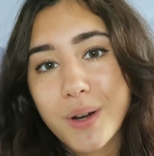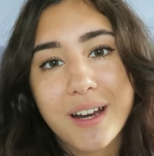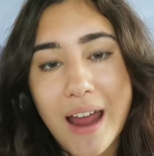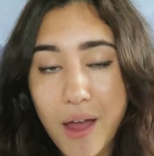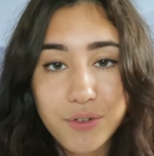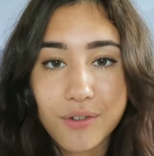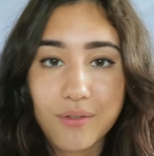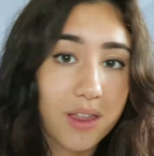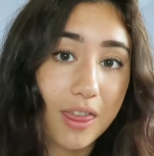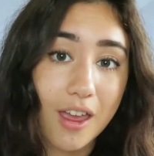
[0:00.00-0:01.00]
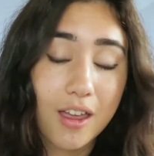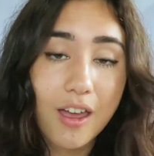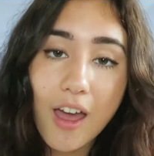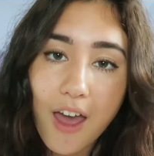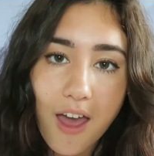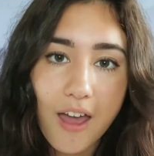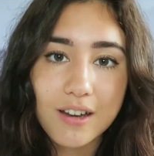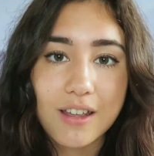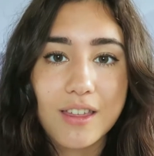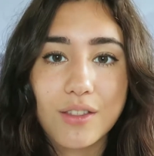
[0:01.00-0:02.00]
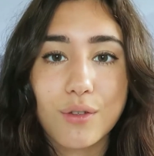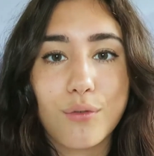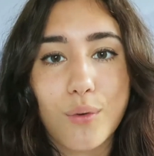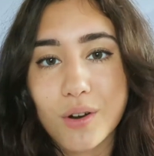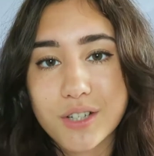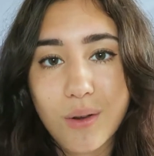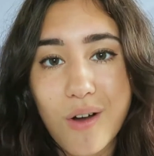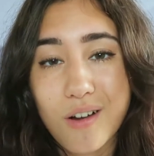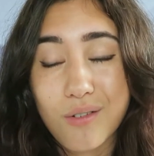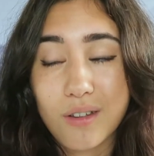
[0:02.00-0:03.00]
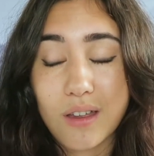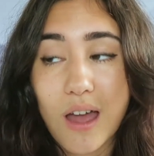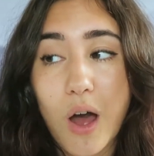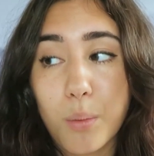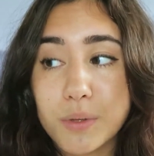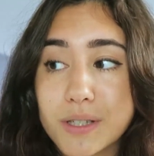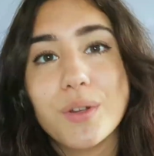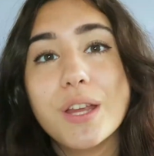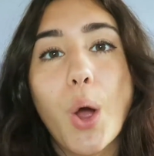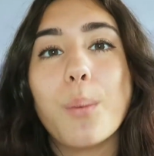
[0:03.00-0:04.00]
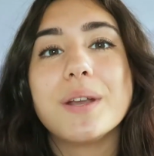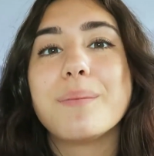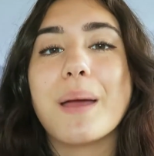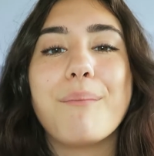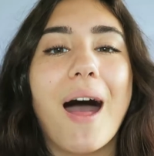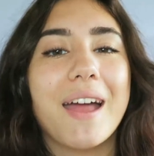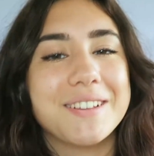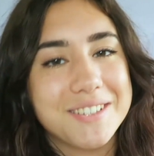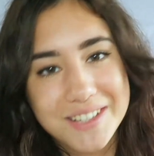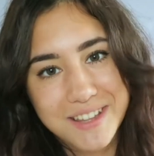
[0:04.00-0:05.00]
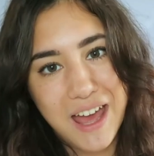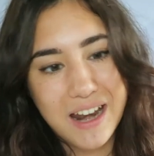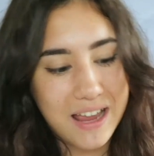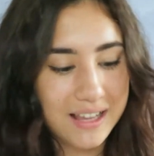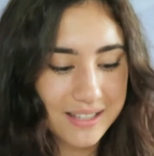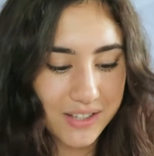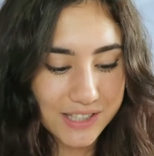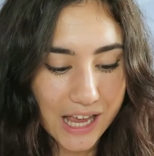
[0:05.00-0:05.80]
We're gonna have to rethink, and I think the foraging walk really helped, really opened my mind to that, I guess I'll